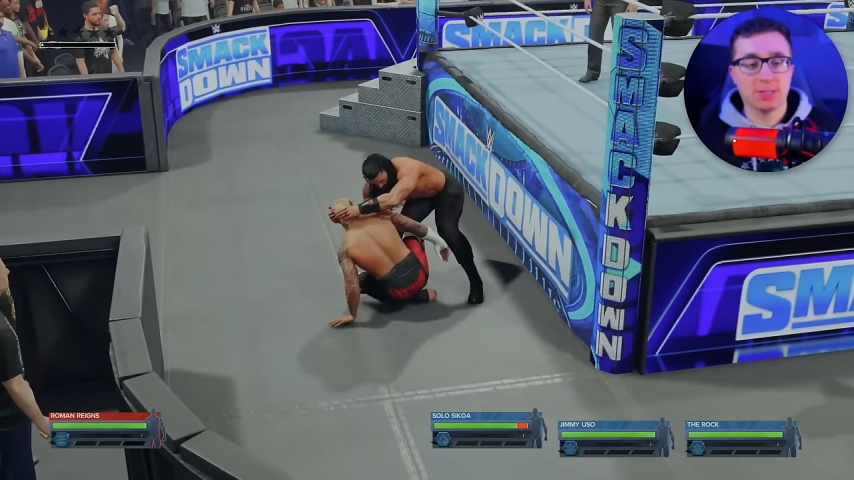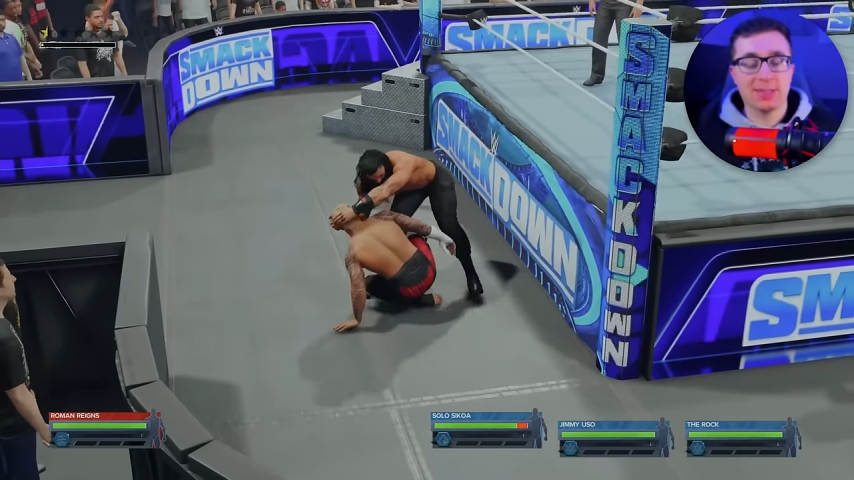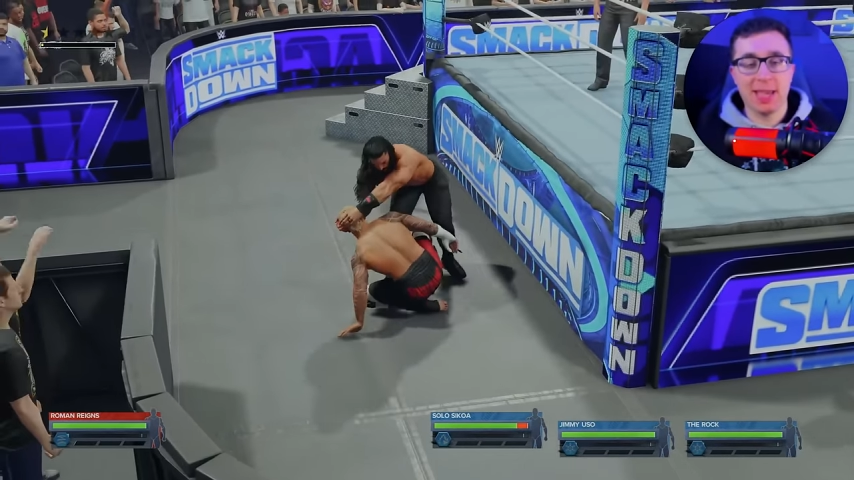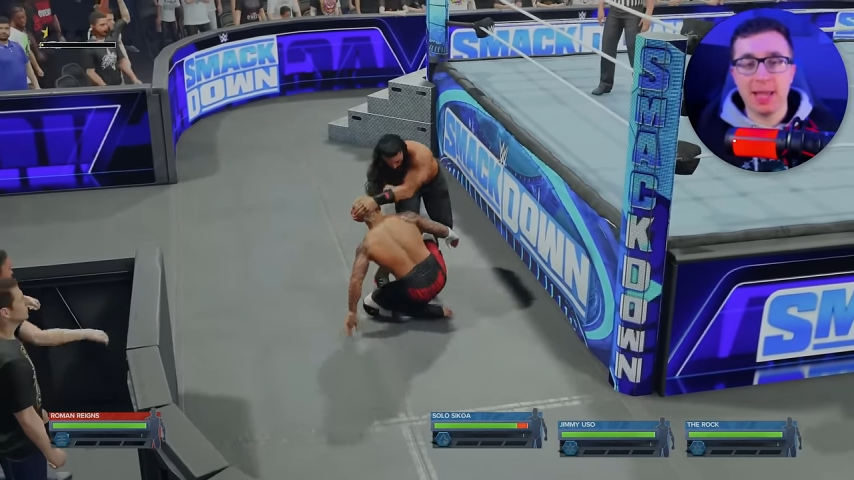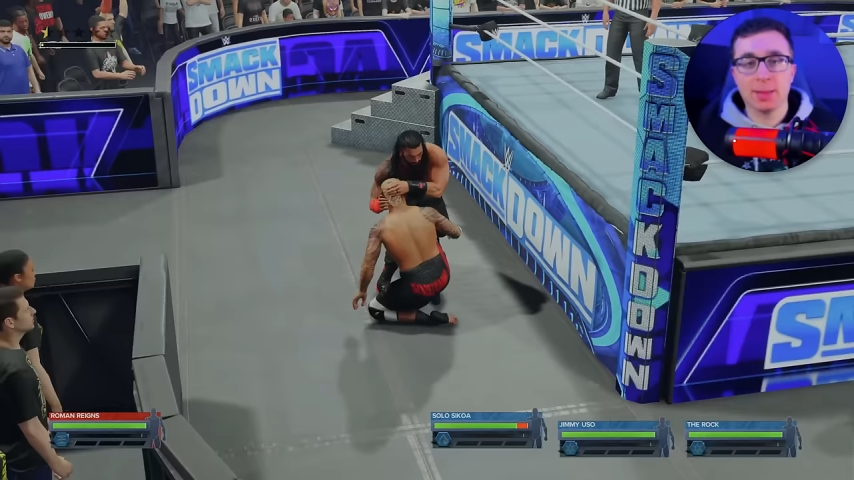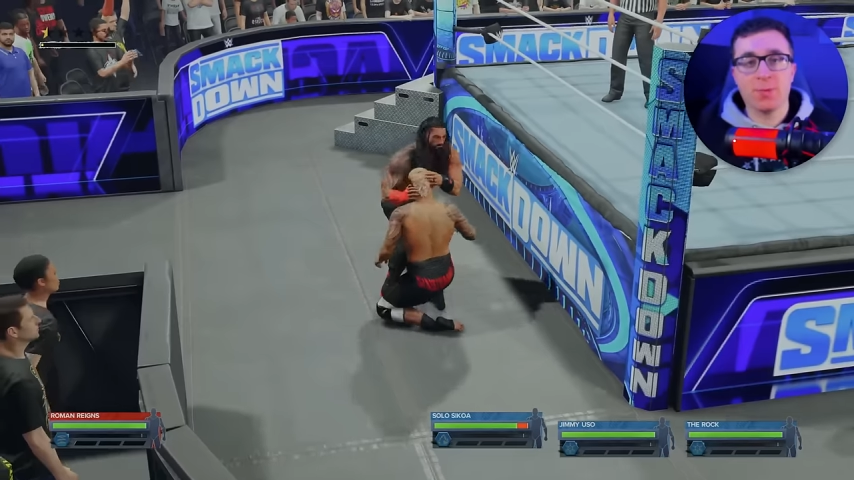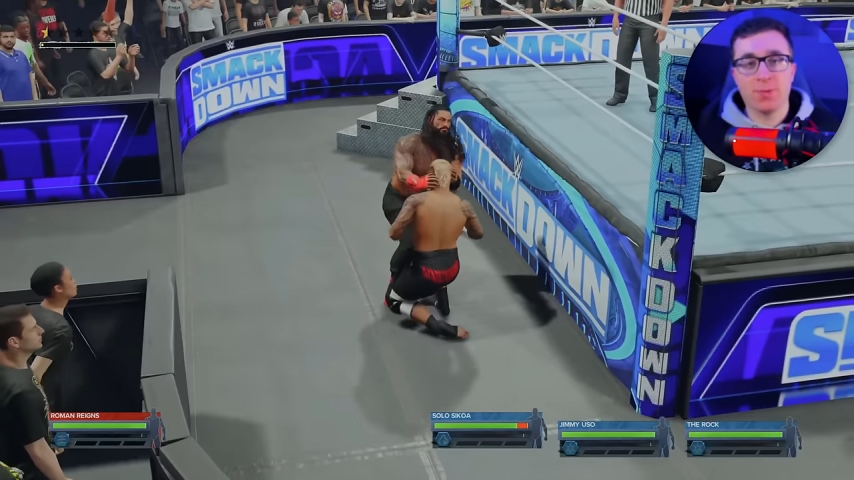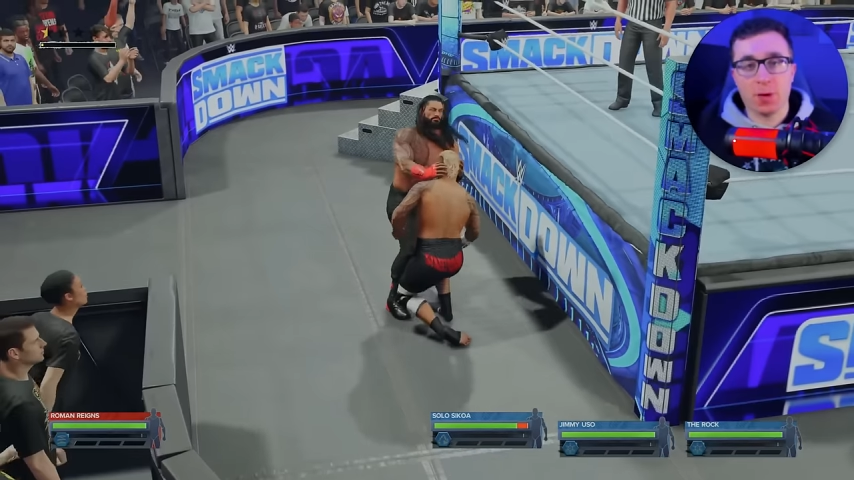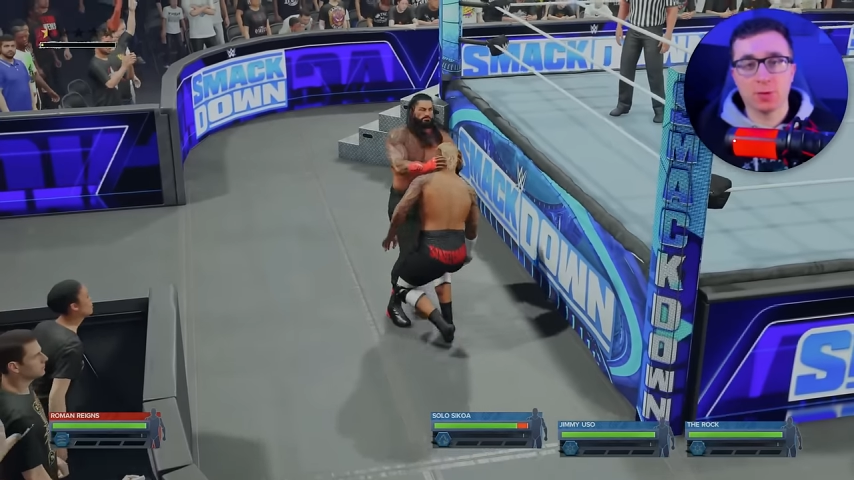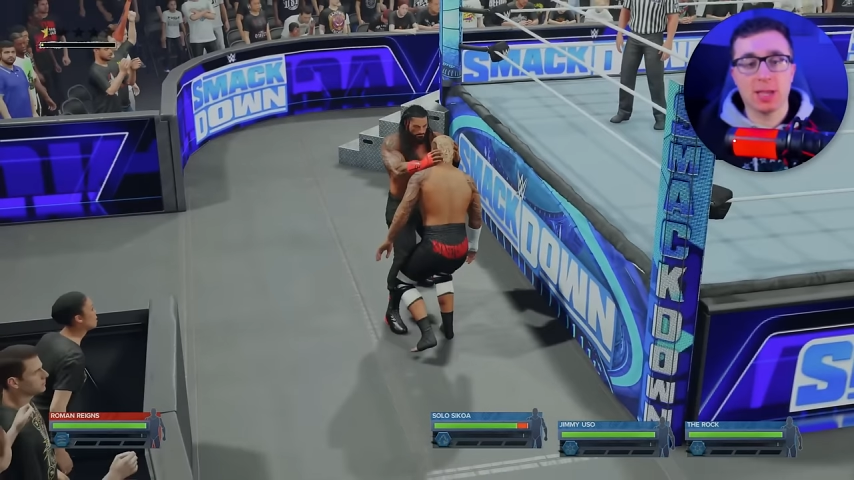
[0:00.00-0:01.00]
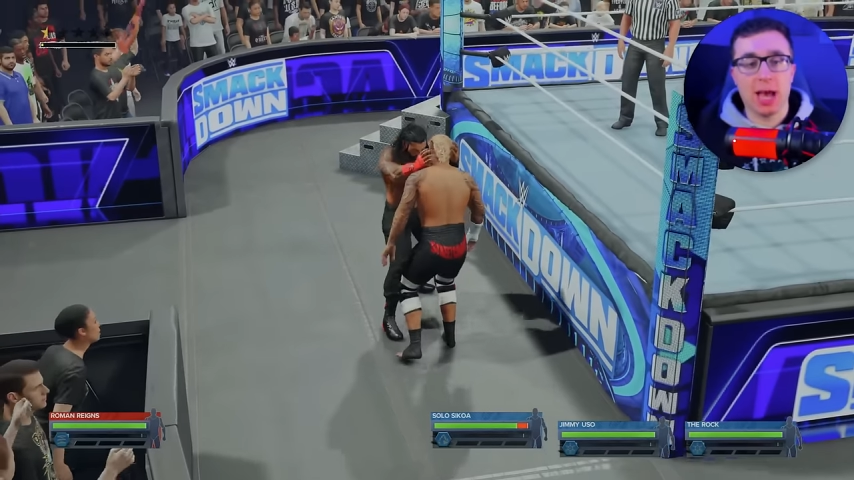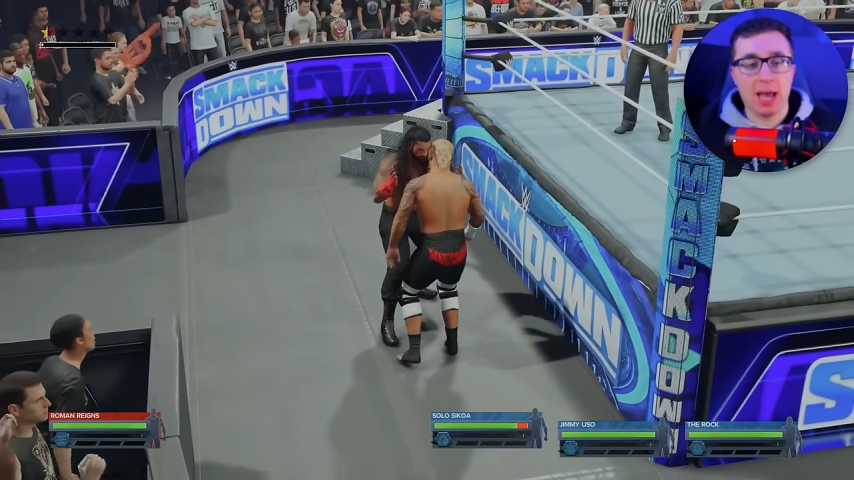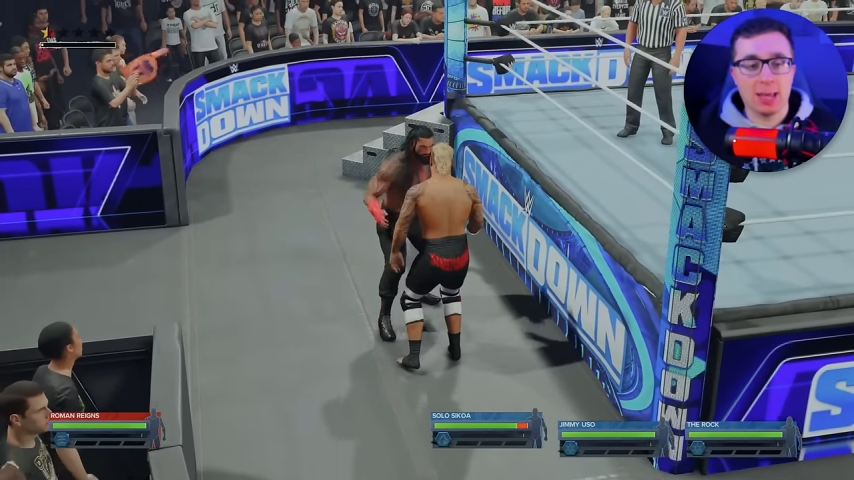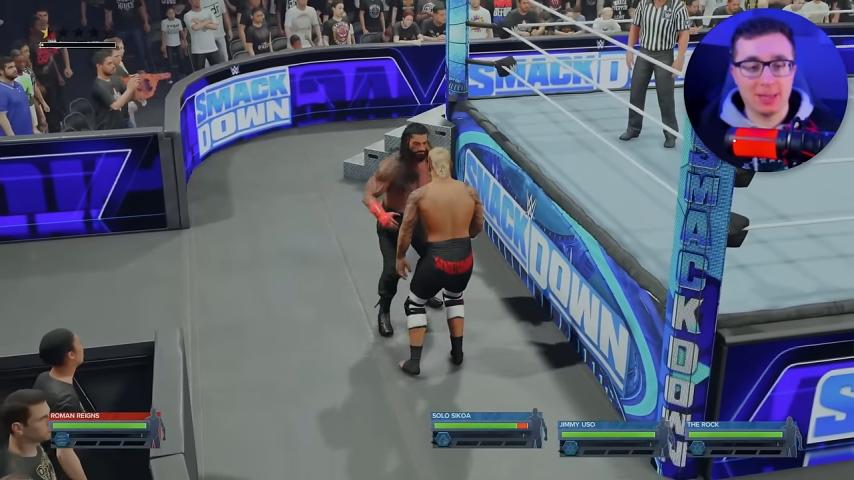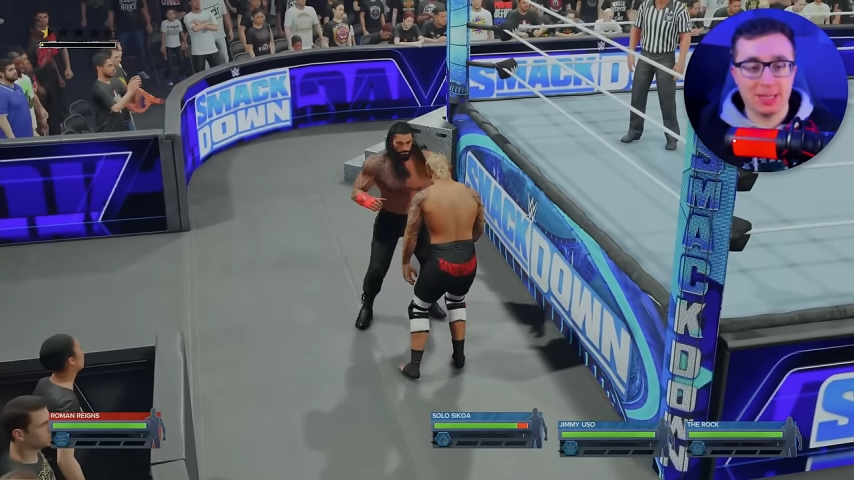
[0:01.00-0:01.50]
get the first guy
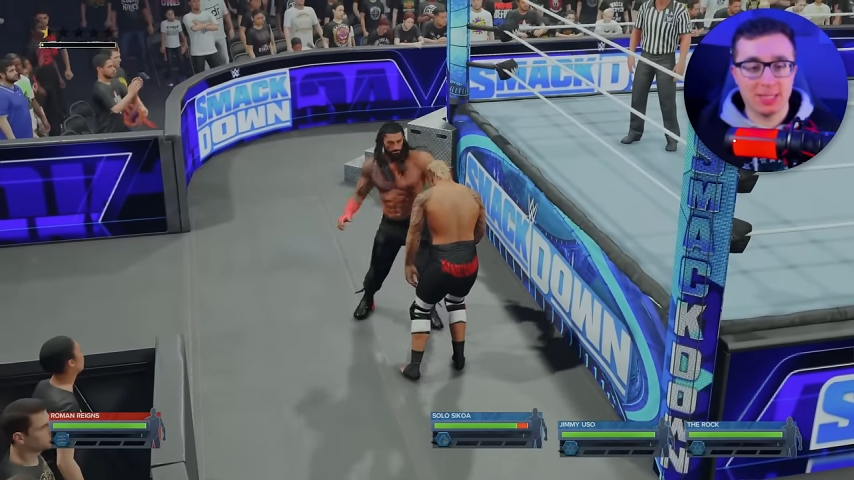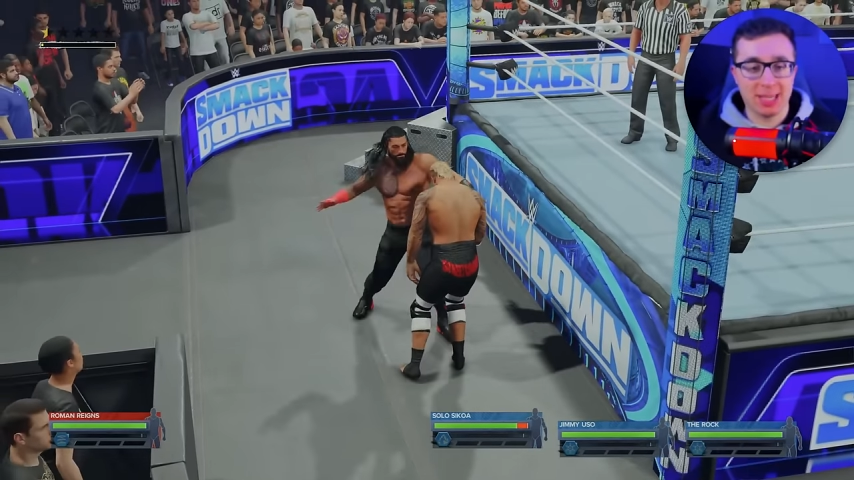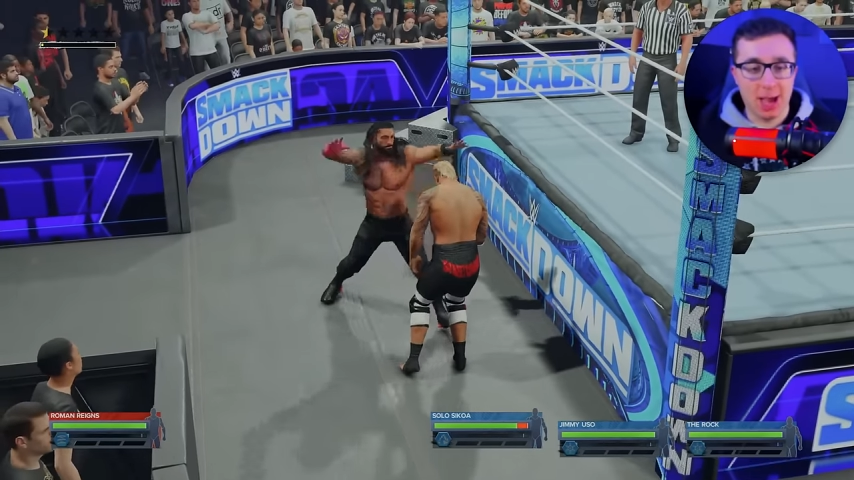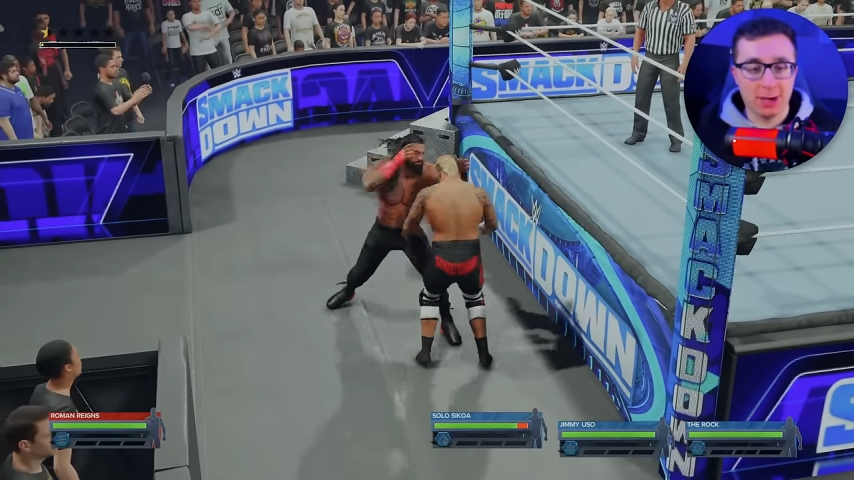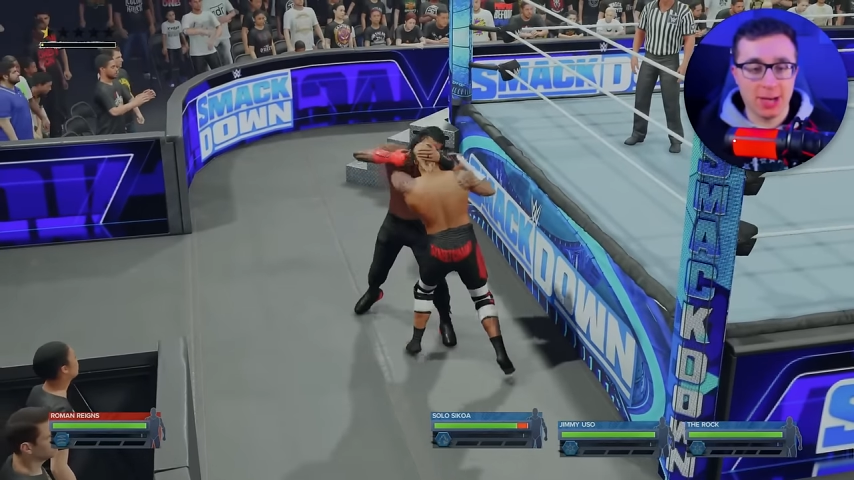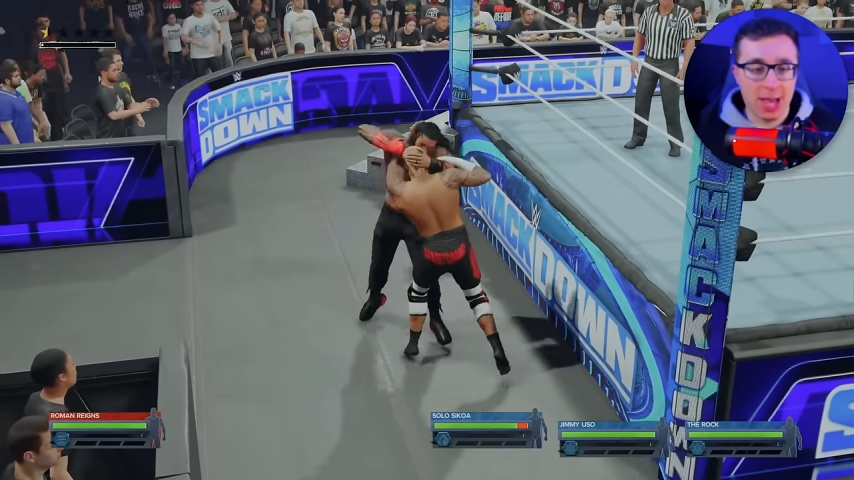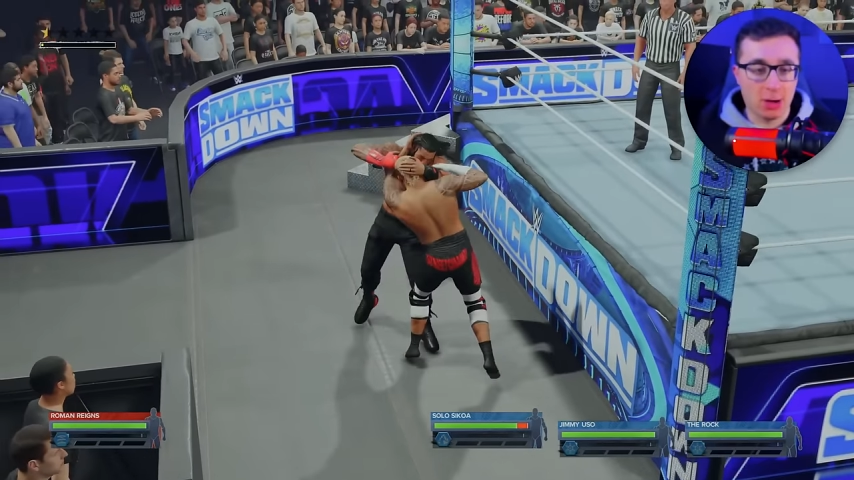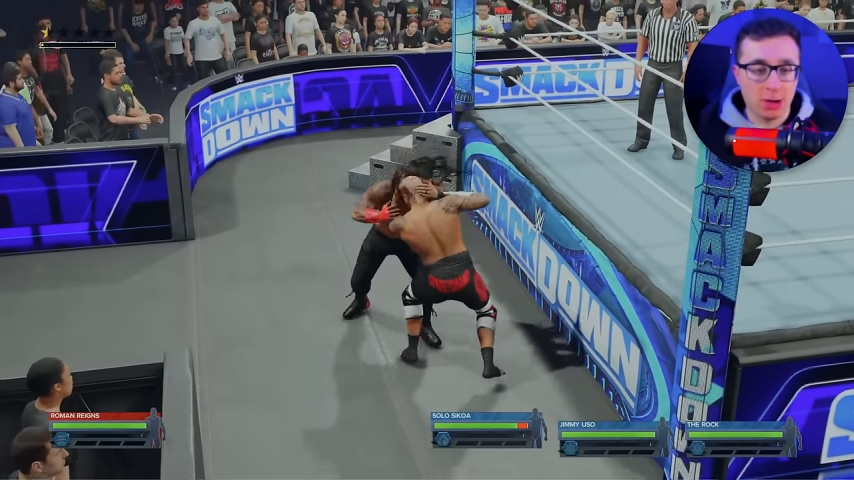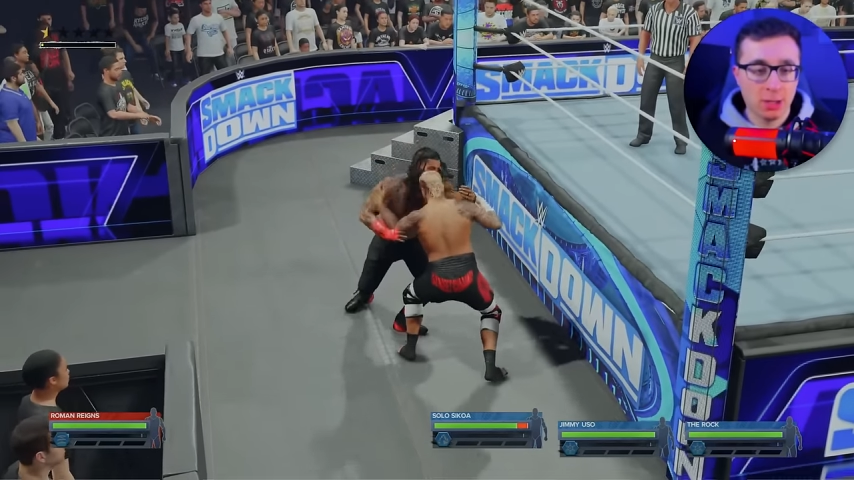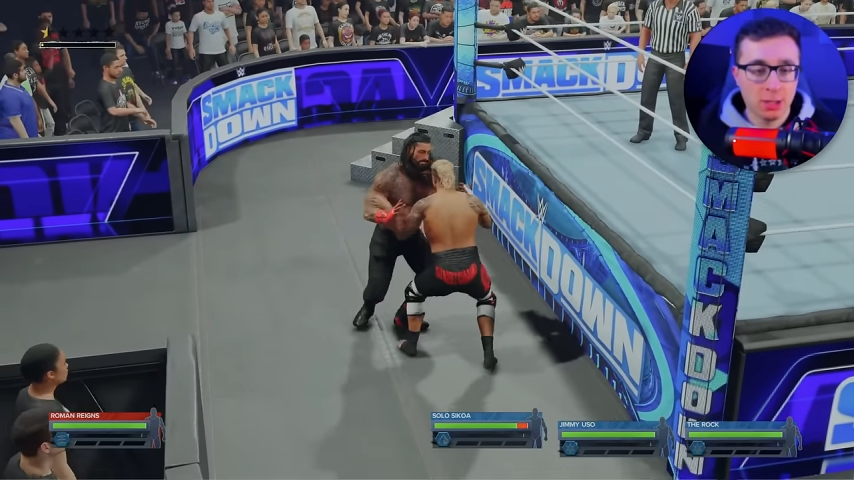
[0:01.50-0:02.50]
at least counted out.